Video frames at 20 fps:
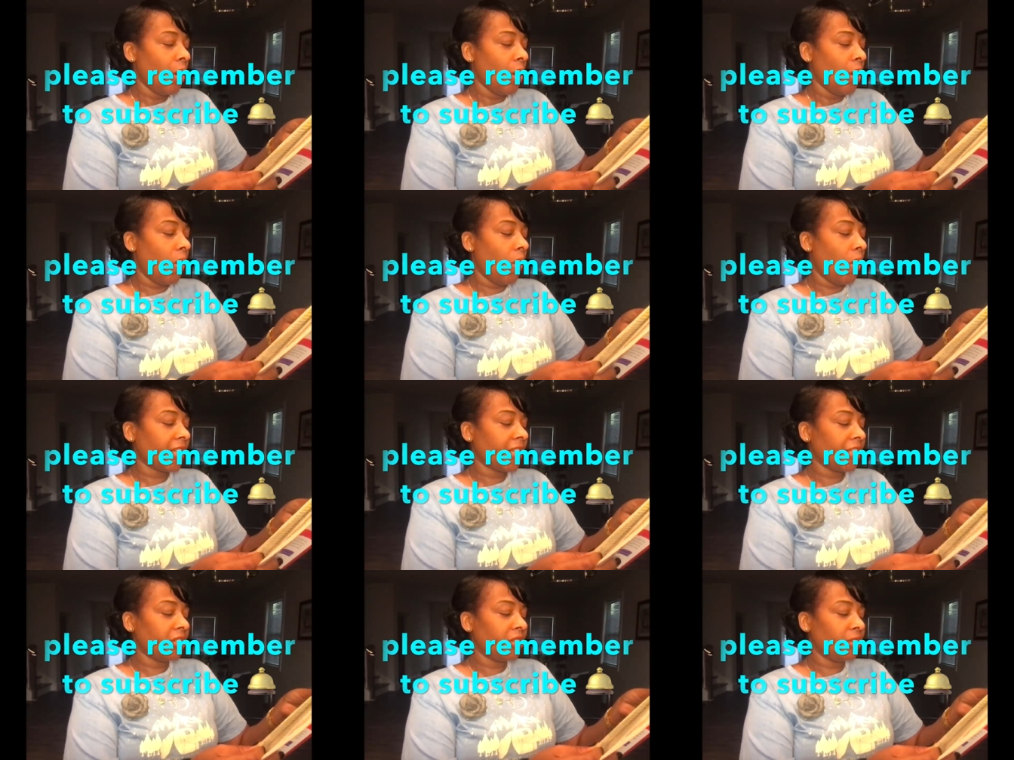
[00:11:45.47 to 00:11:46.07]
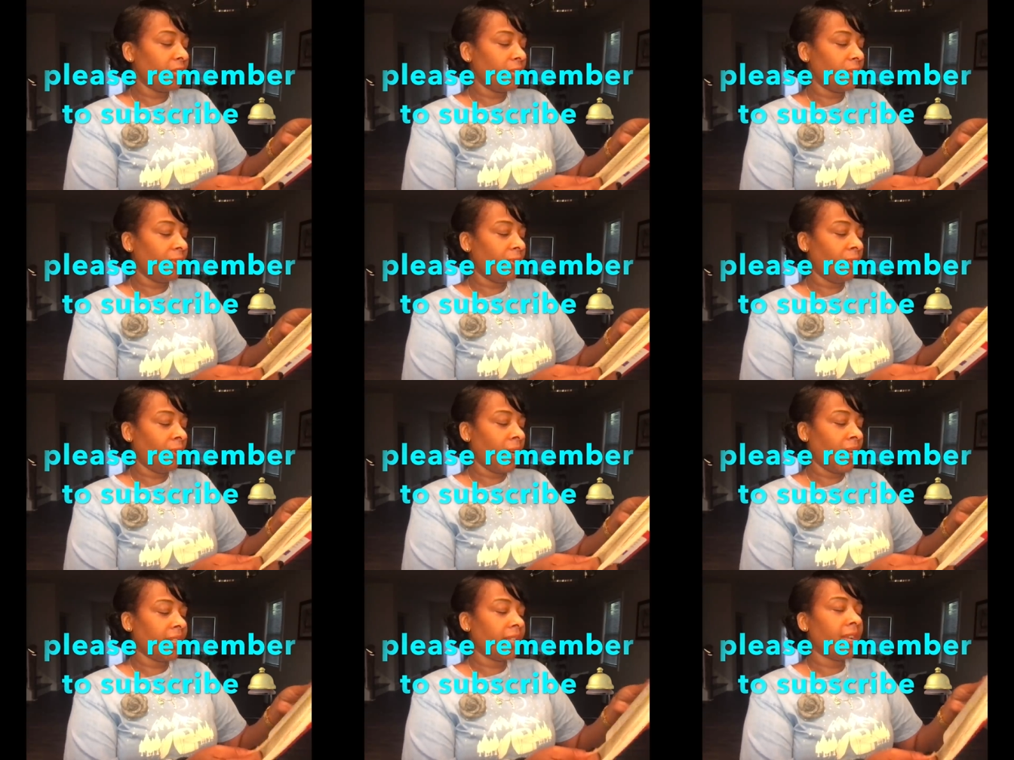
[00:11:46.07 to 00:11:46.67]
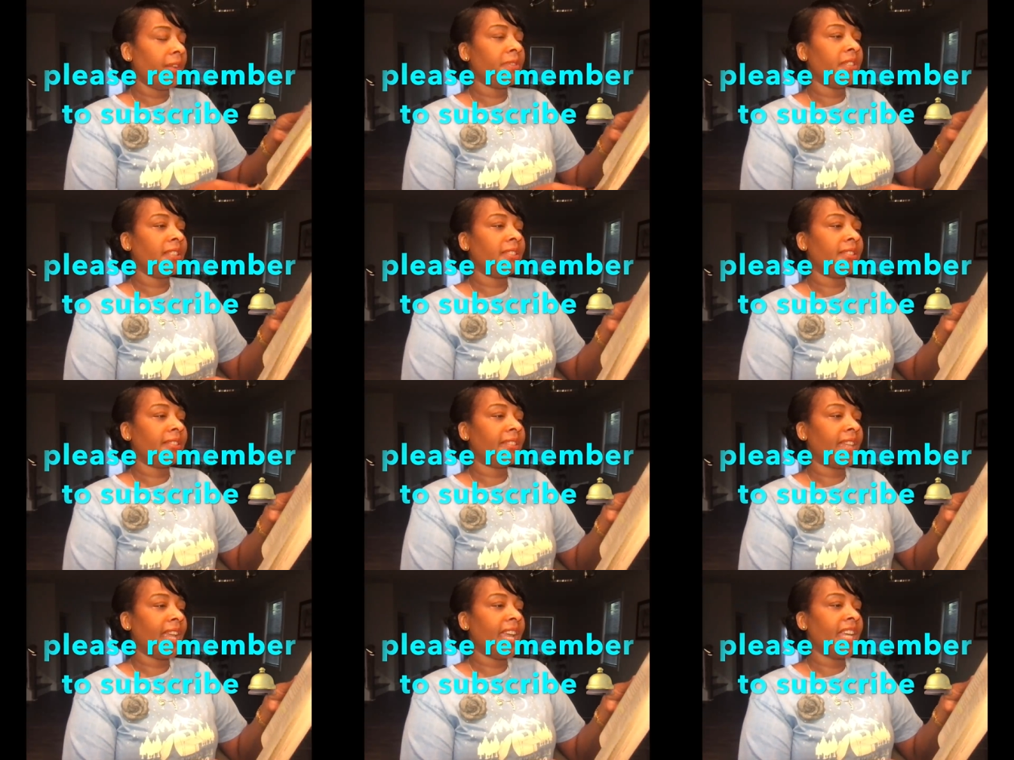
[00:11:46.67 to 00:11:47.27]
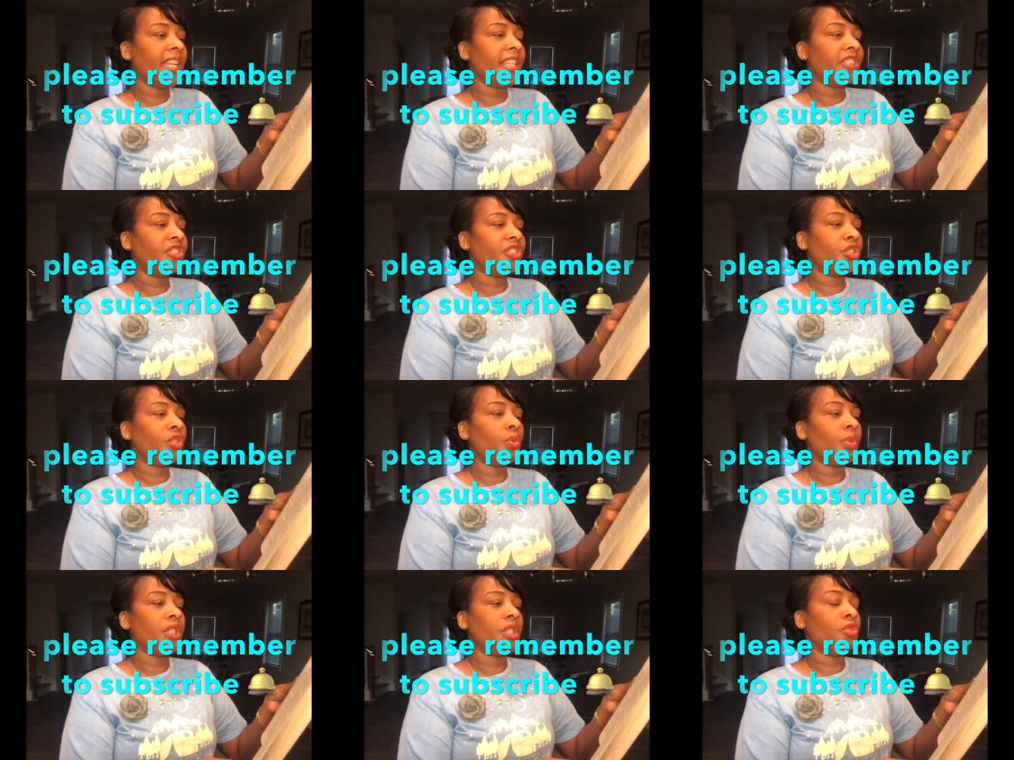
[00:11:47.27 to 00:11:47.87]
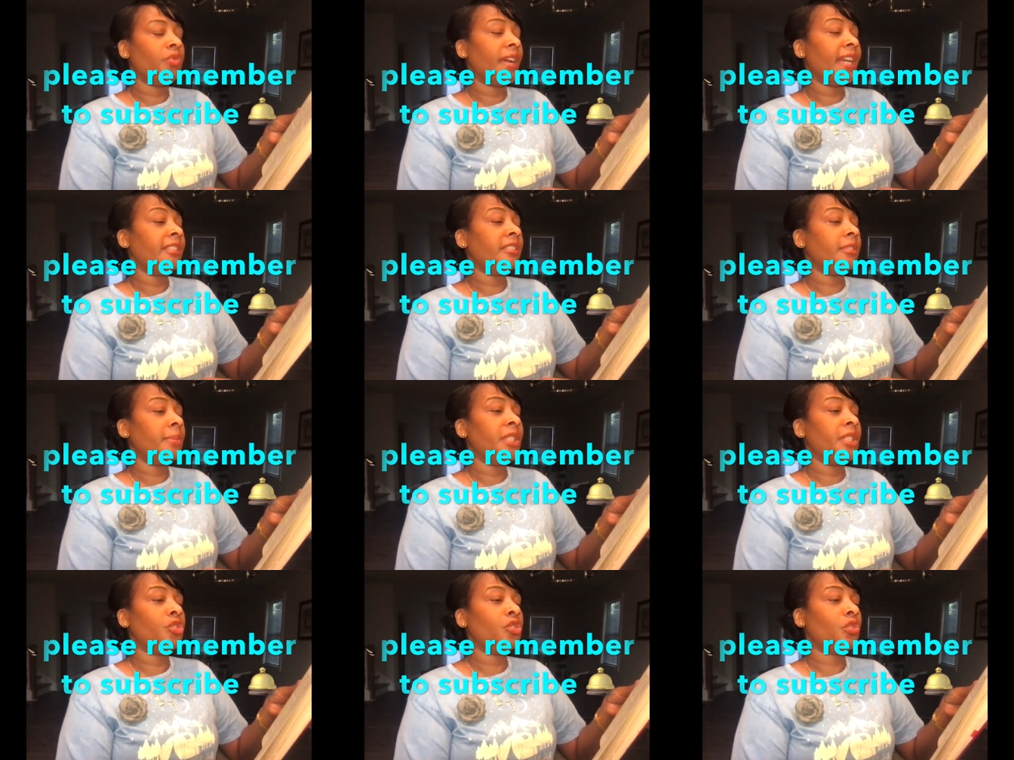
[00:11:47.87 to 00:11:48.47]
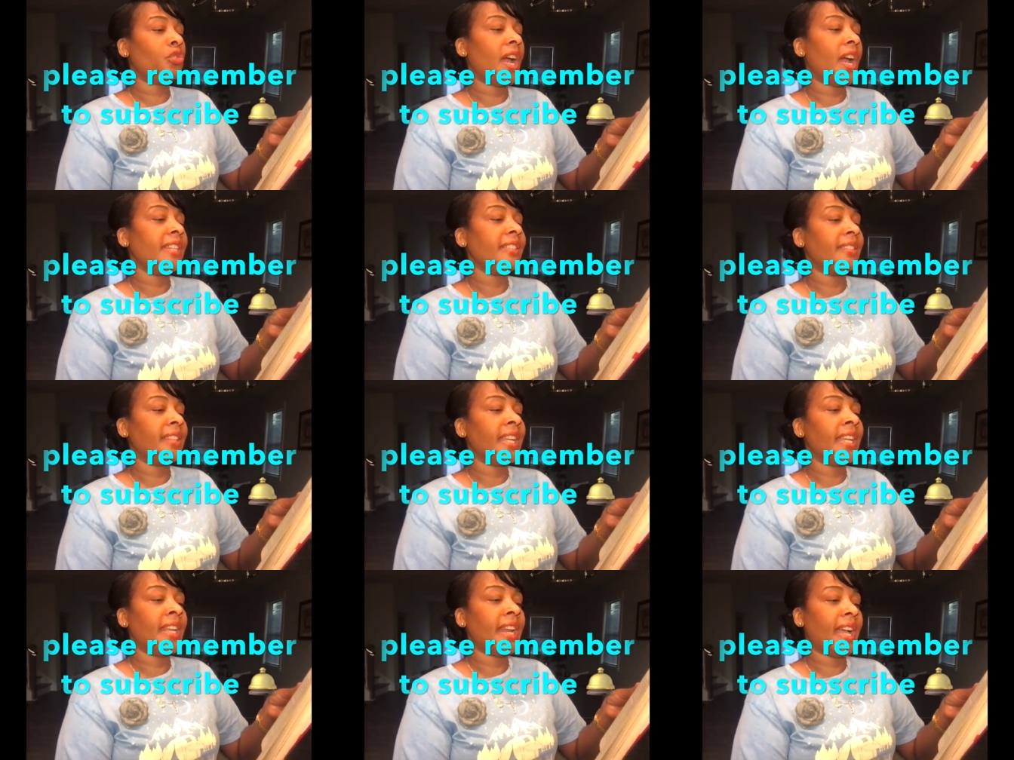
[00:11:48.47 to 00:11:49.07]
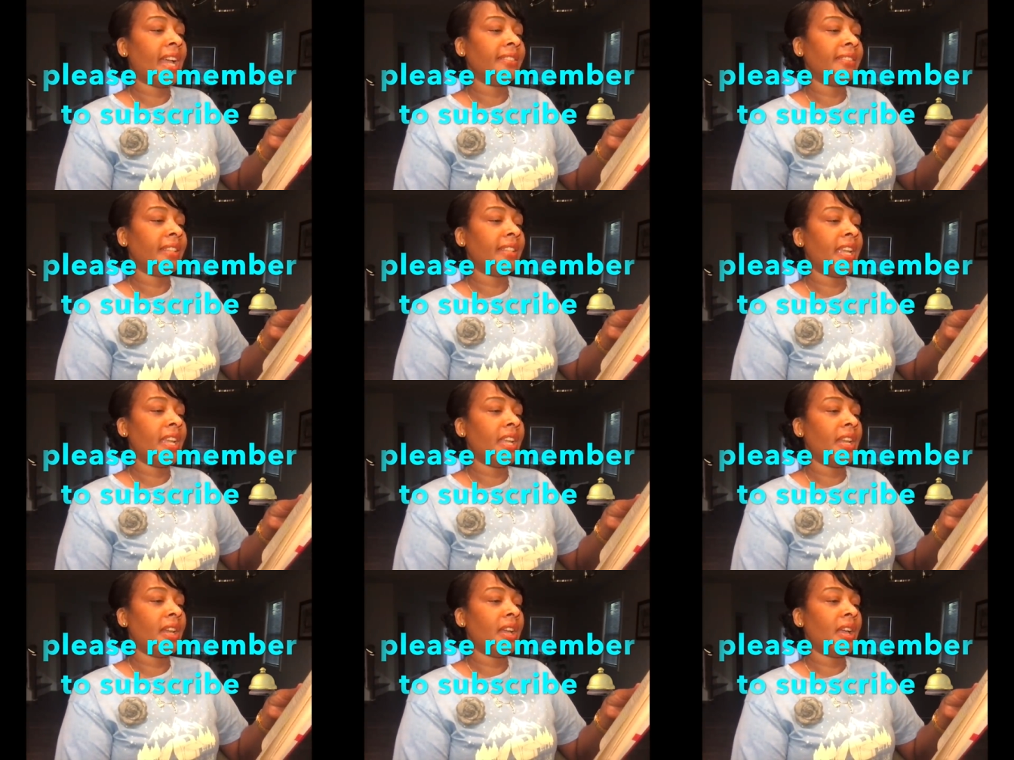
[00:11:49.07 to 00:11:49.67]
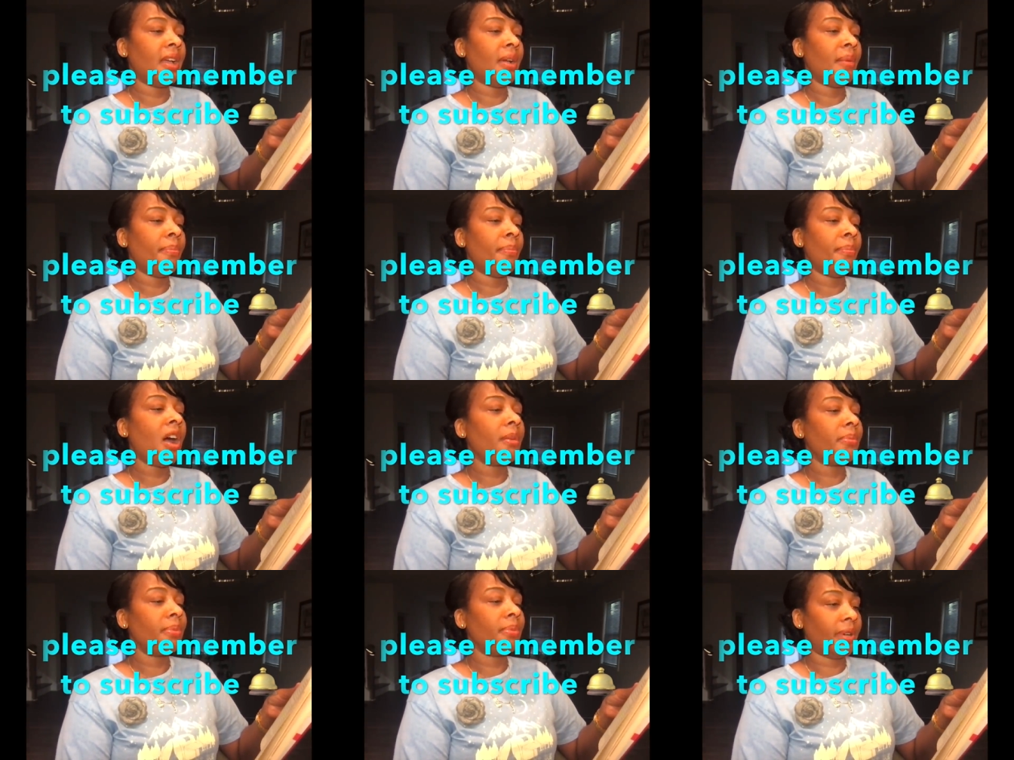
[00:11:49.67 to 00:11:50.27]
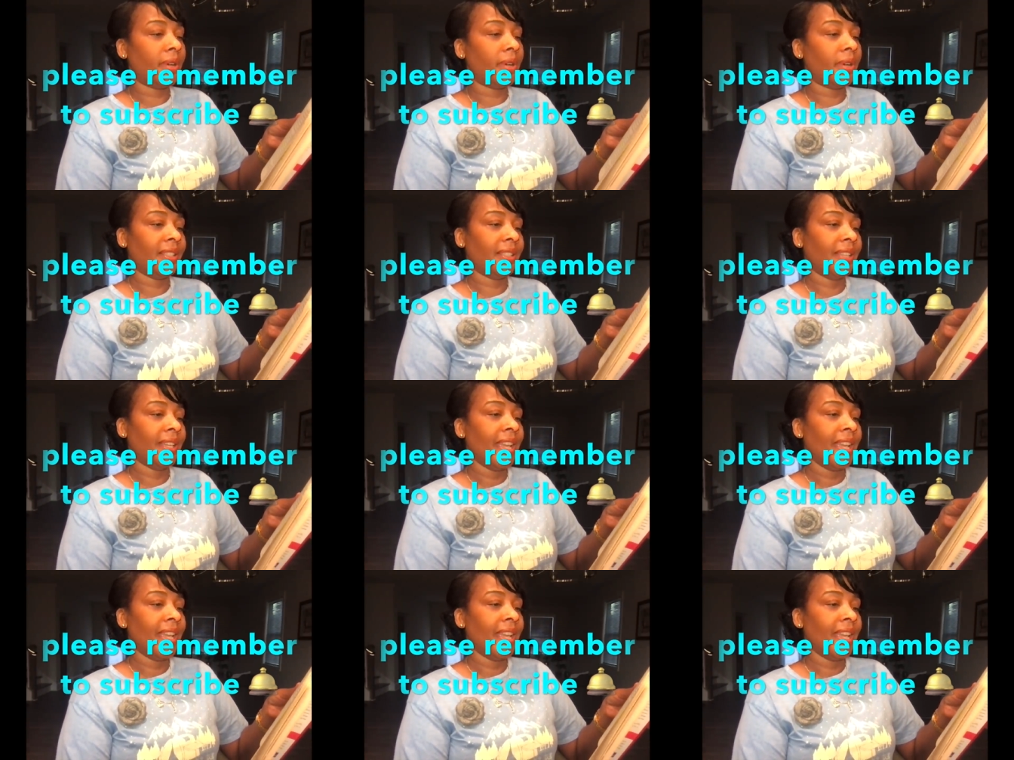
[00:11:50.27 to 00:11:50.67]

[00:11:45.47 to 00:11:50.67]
Walking to the front of the stage to address Miss Streisand, I said, Barbara,